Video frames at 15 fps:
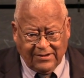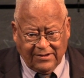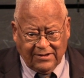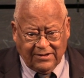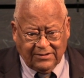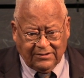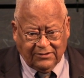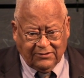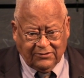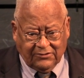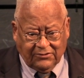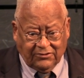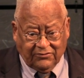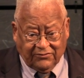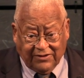And
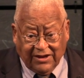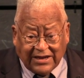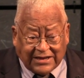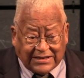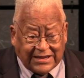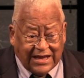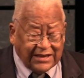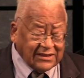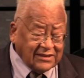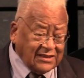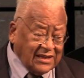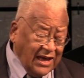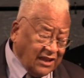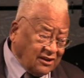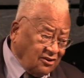could have taken that
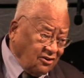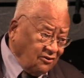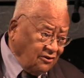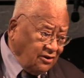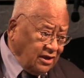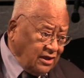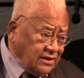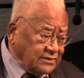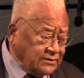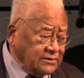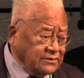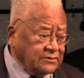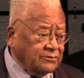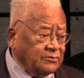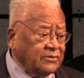category,
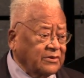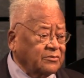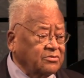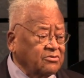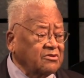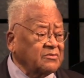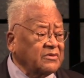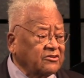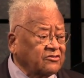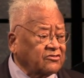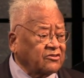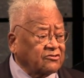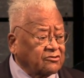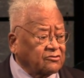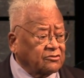could have been a
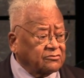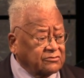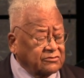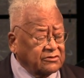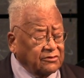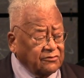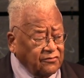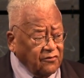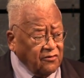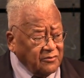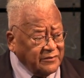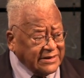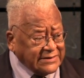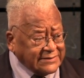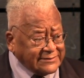pre-ministerial
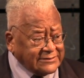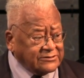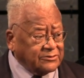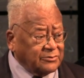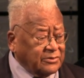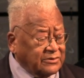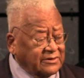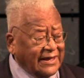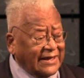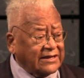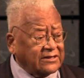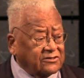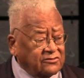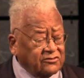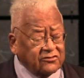deferment, could have
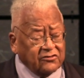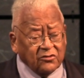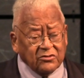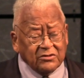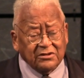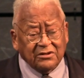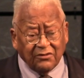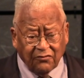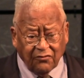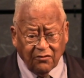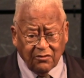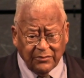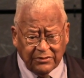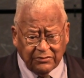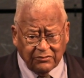taken student
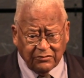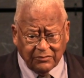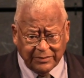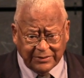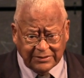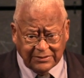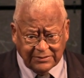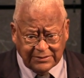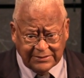deferments, but